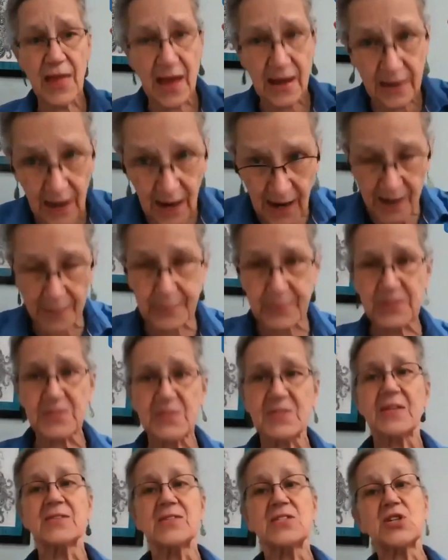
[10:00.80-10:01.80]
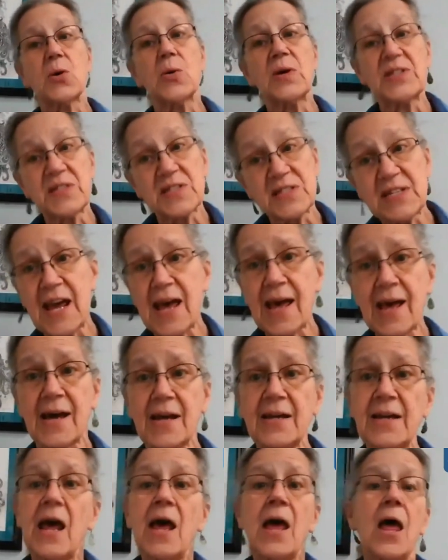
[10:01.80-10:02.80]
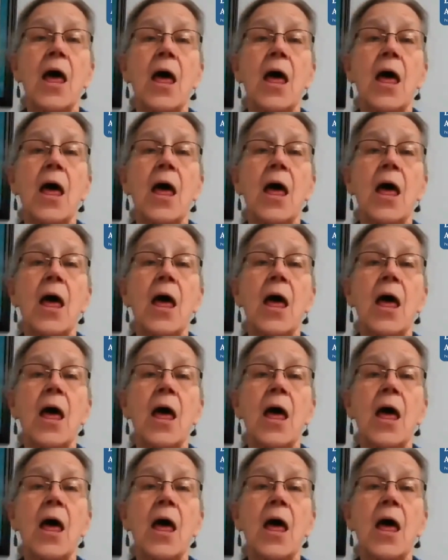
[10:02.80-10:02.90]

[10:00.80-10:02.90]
that happens. And so instead,